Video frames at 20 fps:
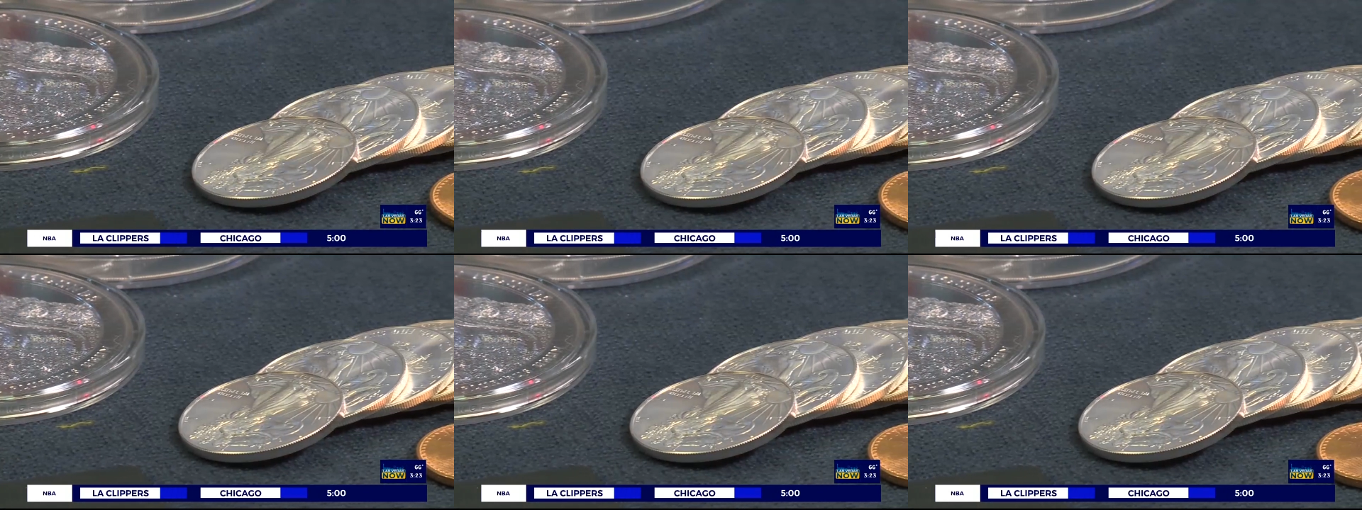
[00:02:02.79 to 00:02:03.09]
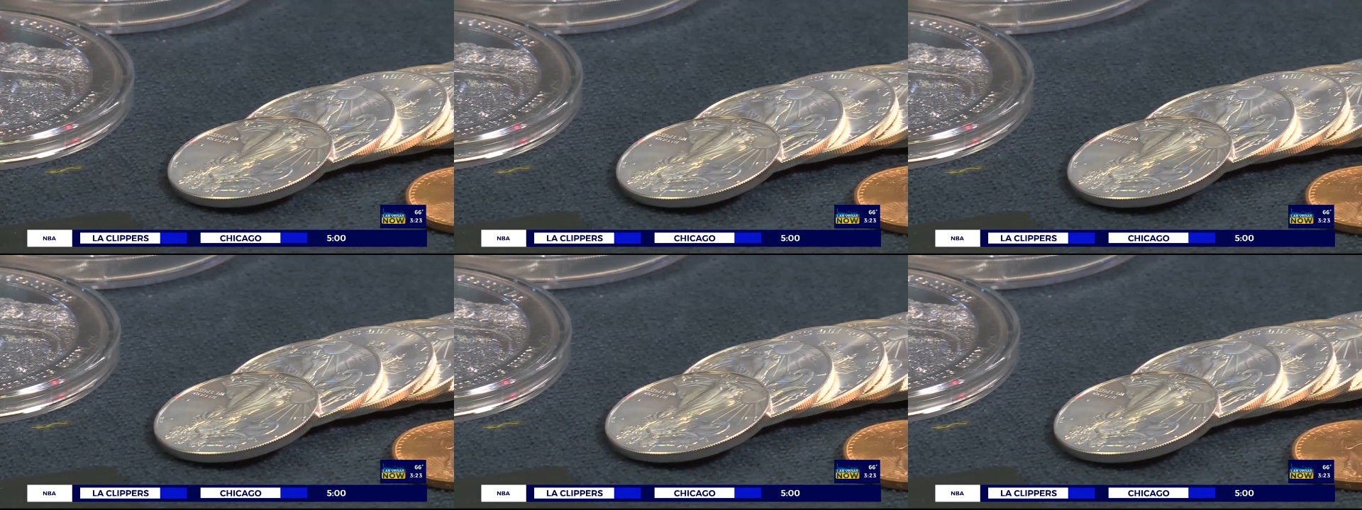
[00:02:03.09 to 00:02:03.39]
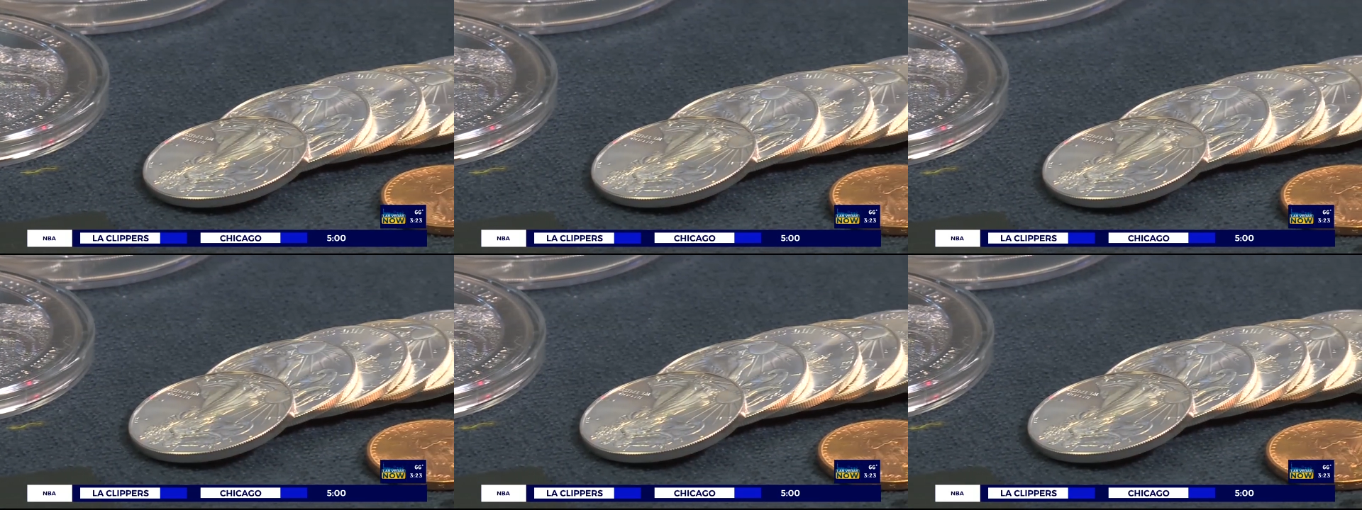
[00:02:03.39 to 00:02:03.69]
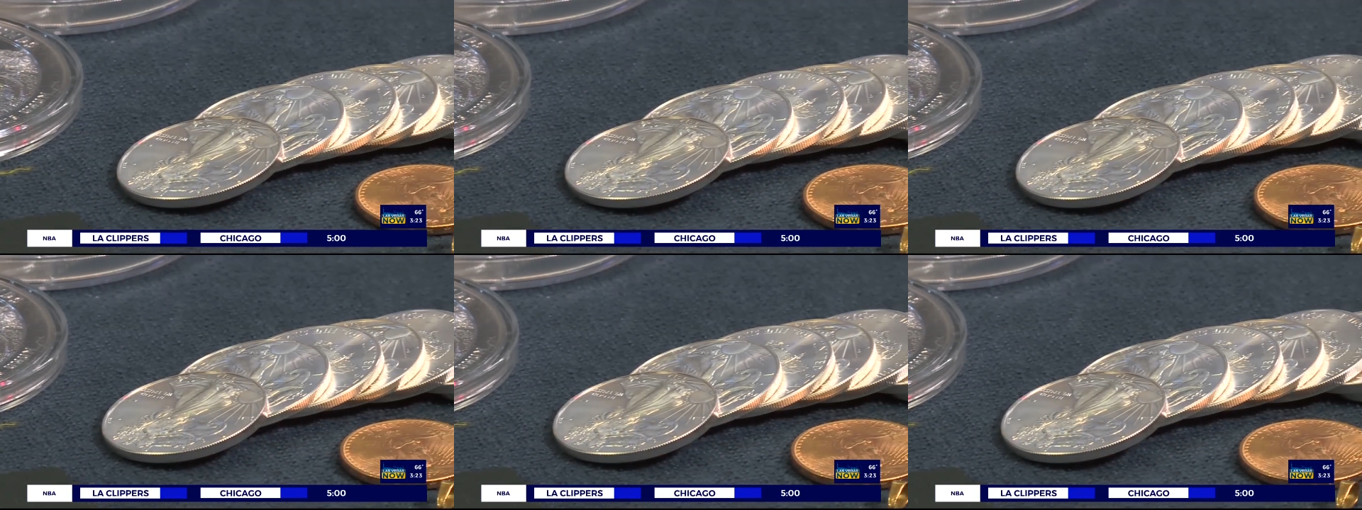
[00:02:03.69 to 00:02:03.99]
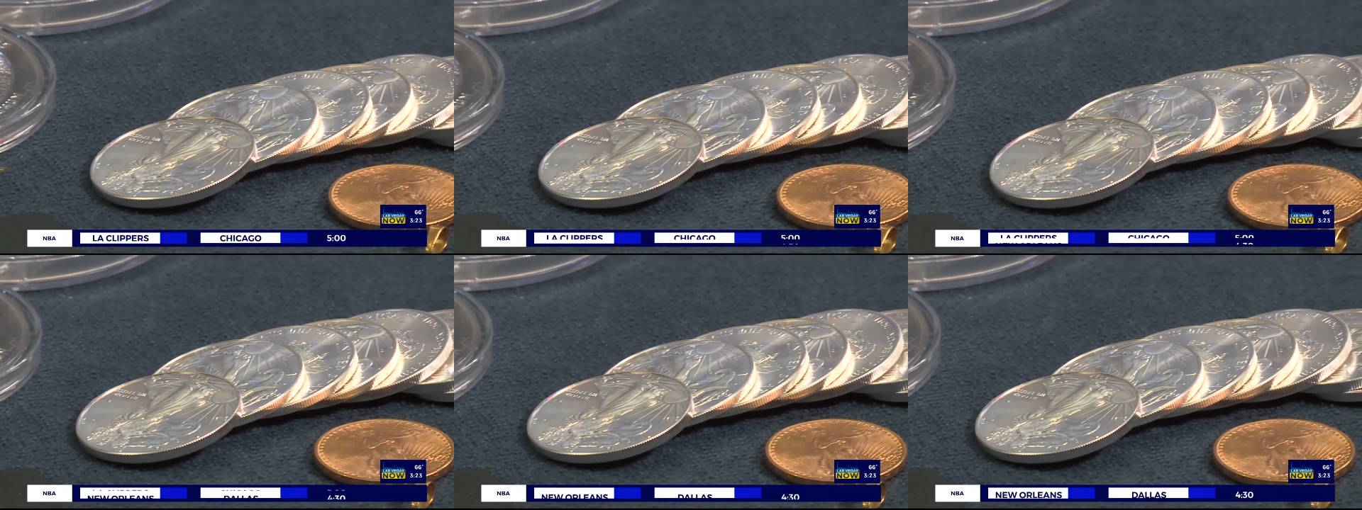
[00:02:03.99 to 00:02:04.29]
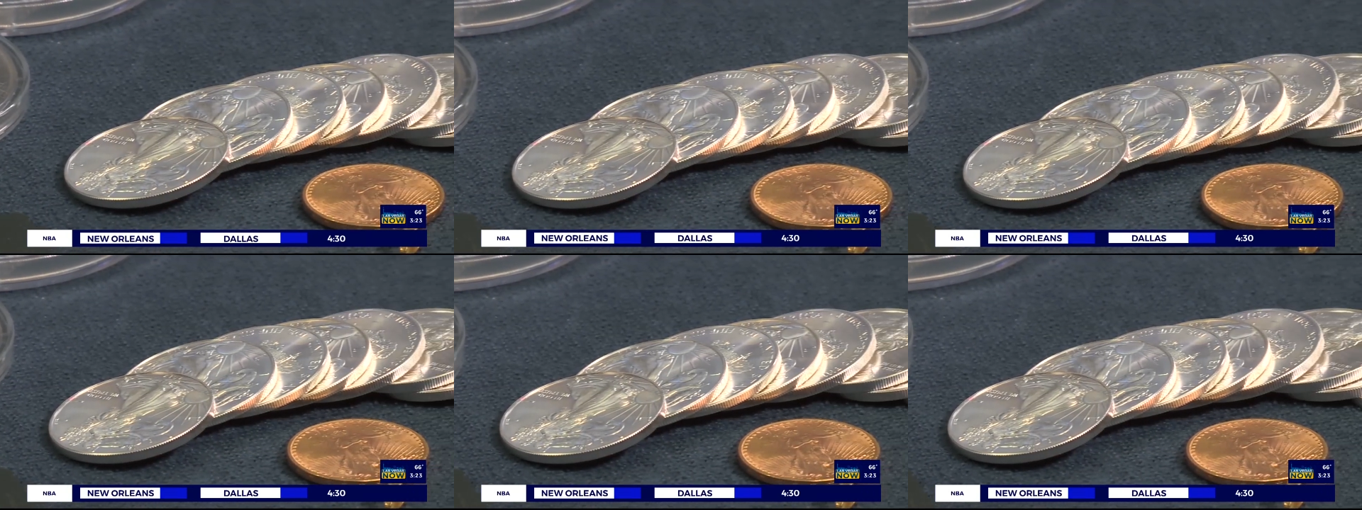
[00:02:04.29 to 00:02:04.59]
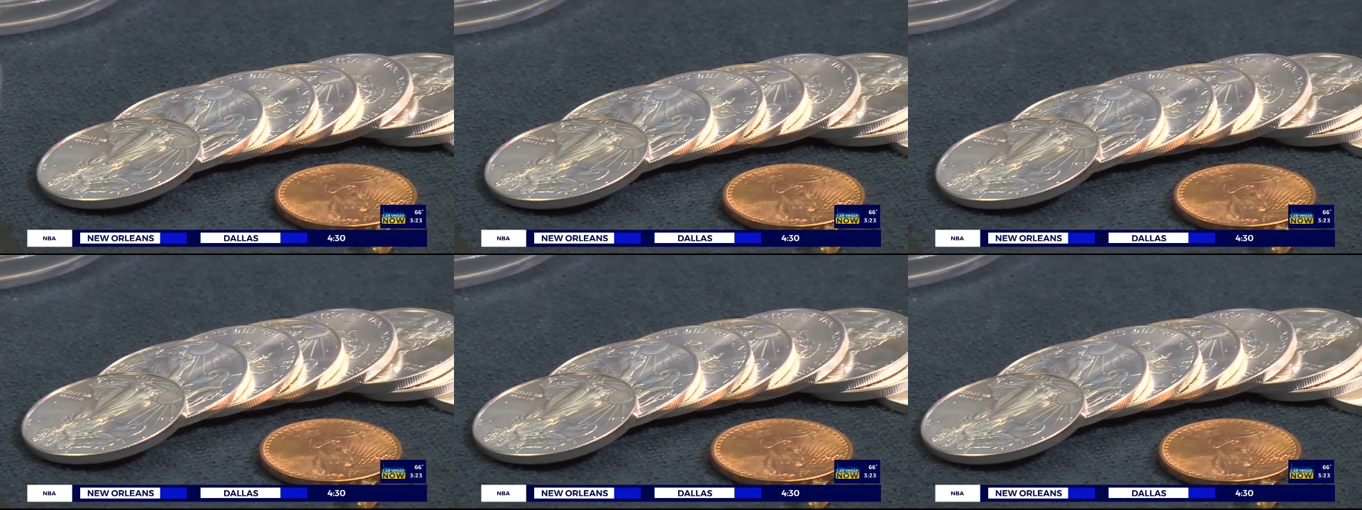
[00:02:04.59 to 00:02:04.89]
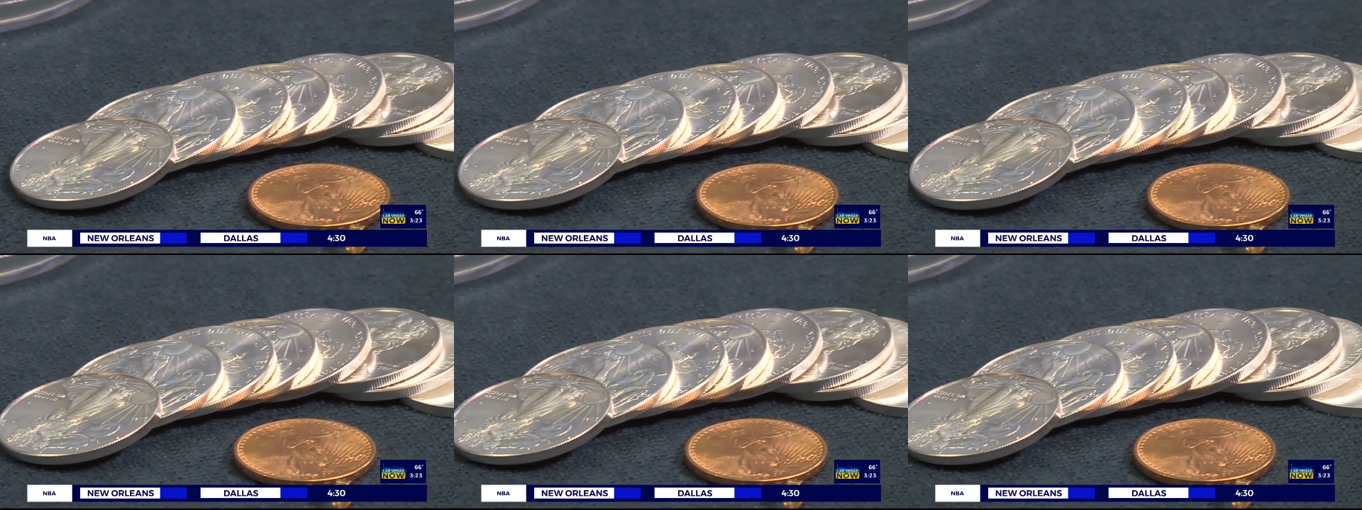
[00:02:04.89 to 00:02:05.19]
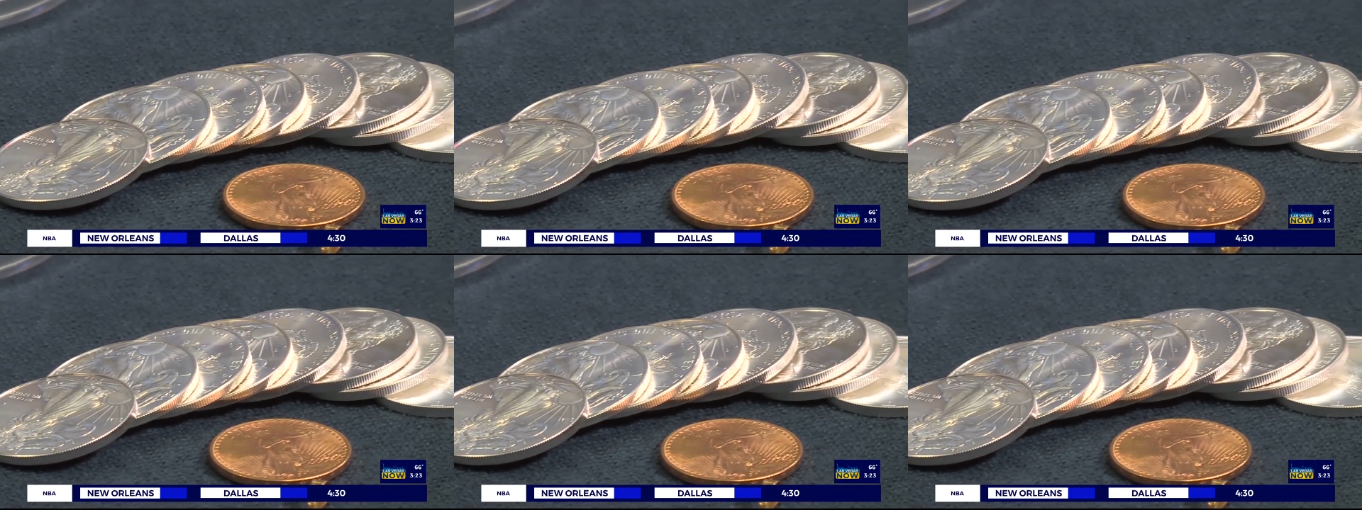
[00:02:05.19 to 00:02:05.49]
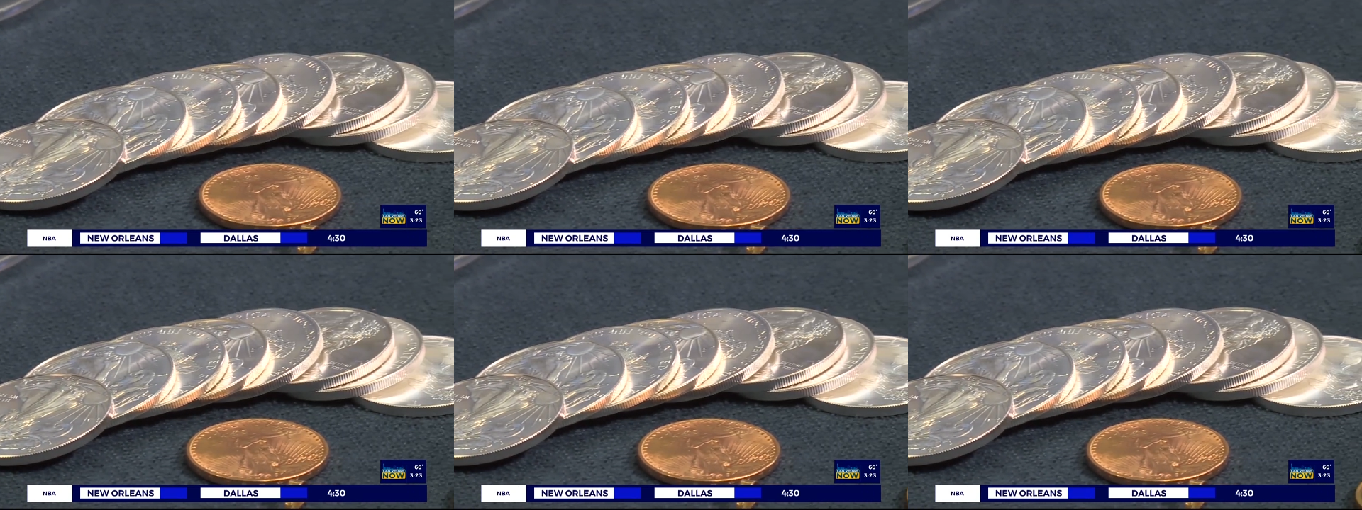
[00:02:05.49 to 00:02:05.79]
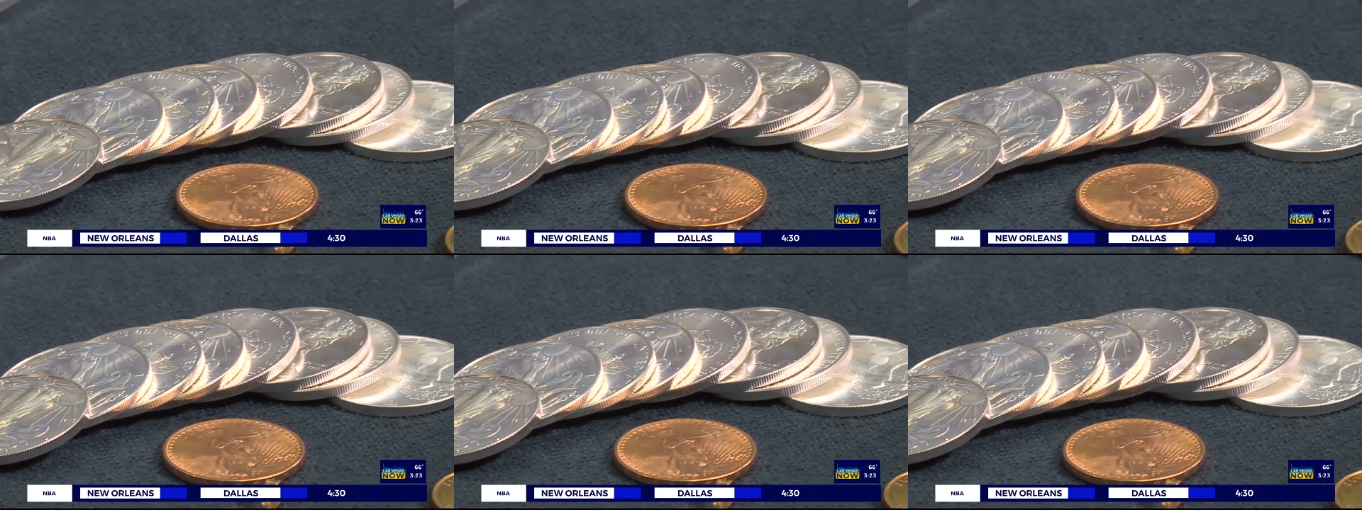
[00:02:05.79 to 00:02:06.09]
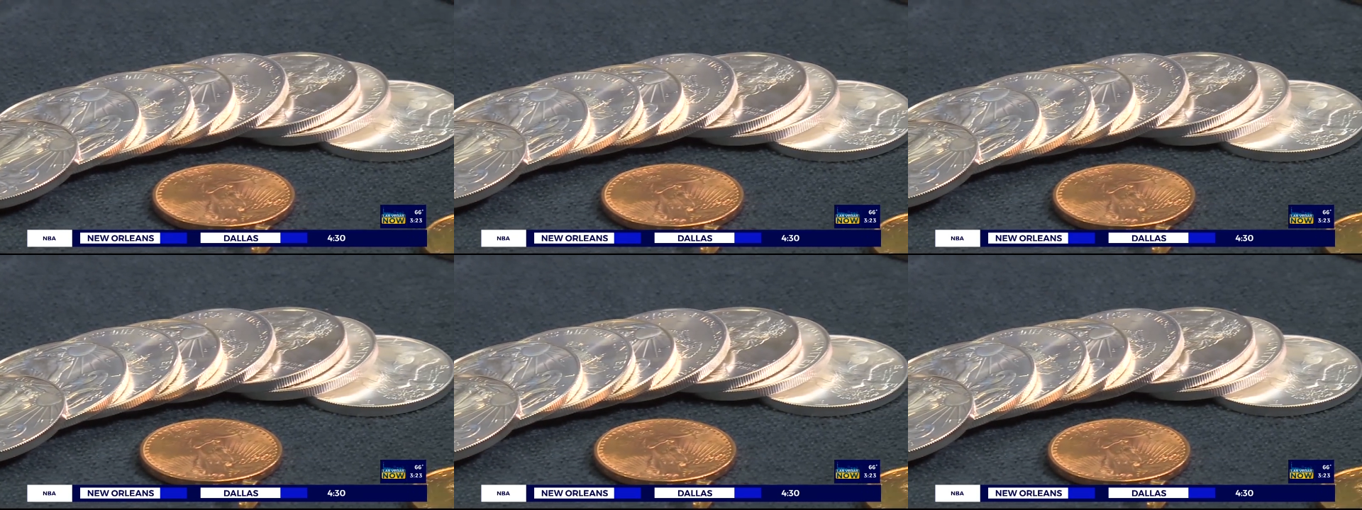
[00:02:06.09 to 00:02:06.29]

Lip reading: No face is visible, so there are no lips to read.